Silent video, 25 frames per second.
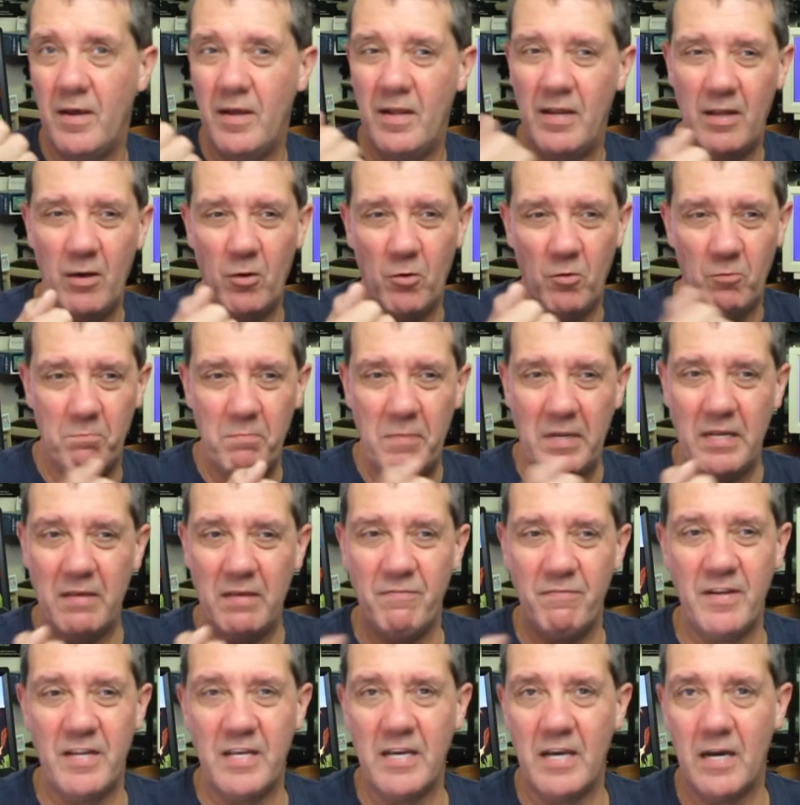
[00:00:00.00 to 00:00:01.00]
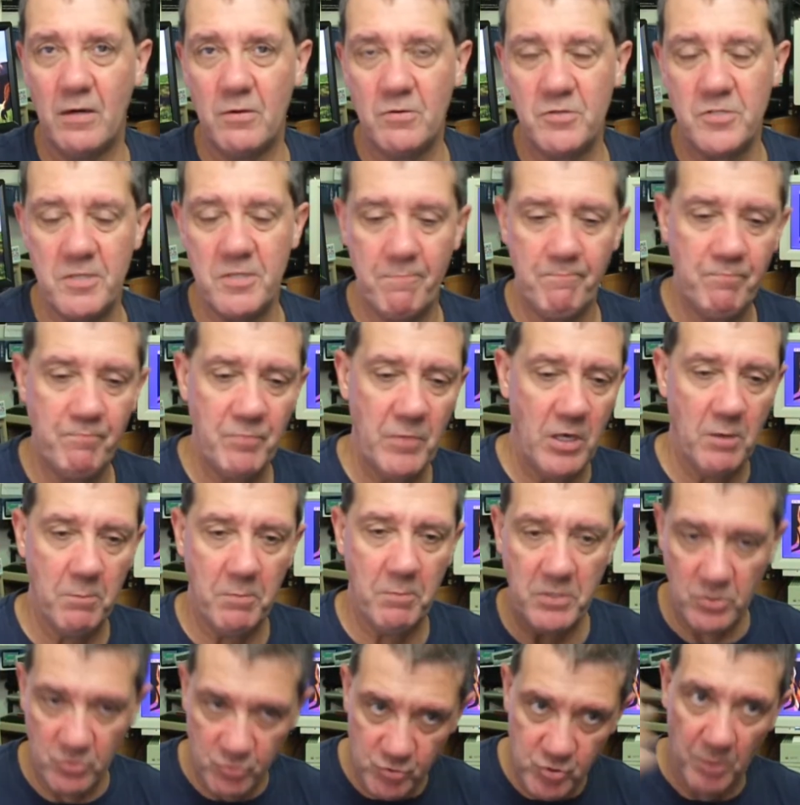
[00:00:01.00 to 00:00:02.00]
little mini videos,
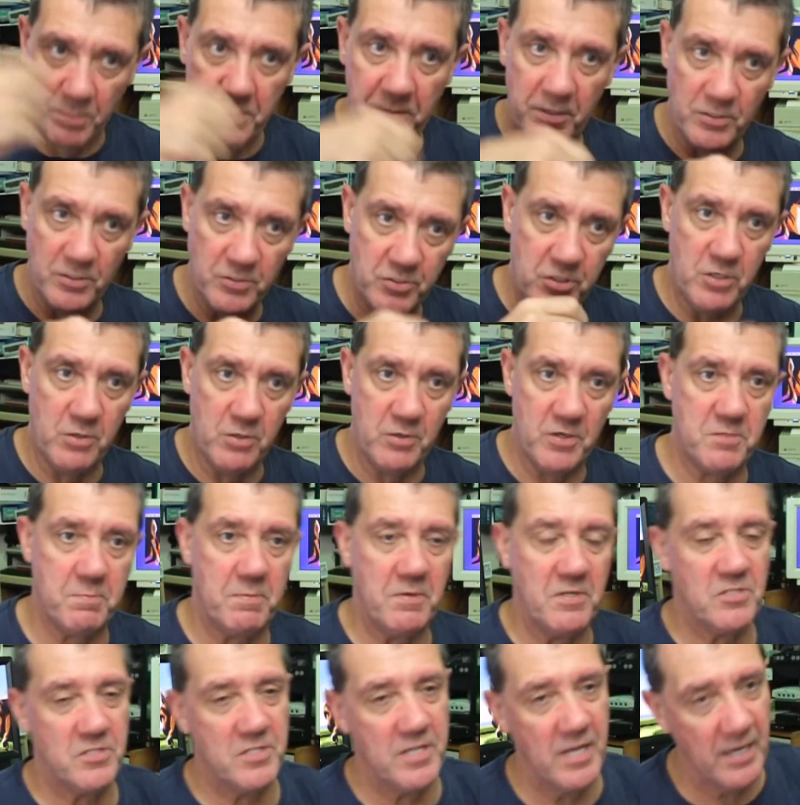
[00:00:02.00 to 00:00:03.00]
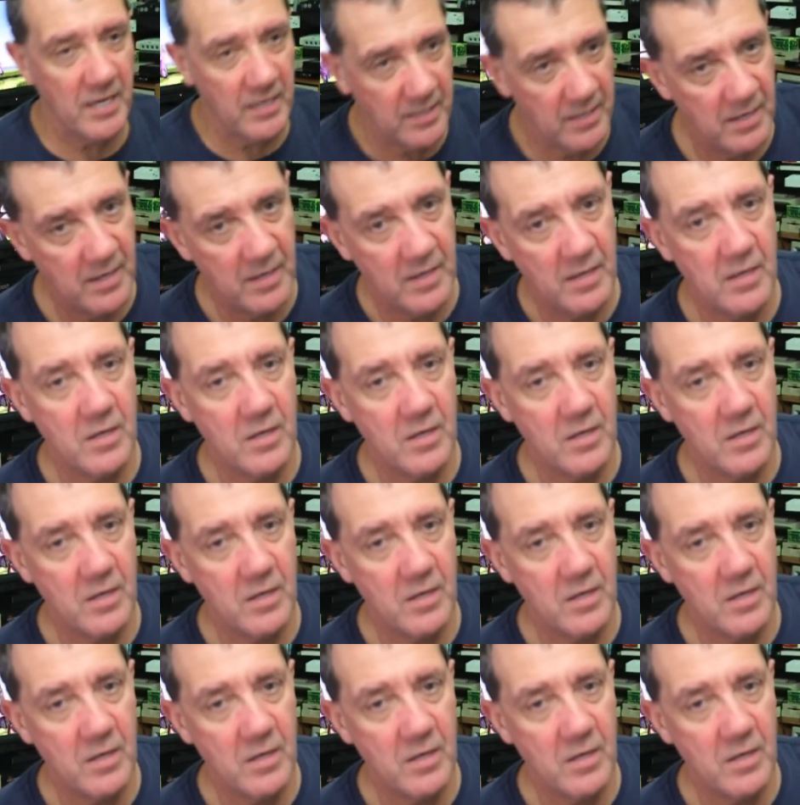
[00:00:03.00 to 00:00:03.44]
but you drop it onto your USB stick,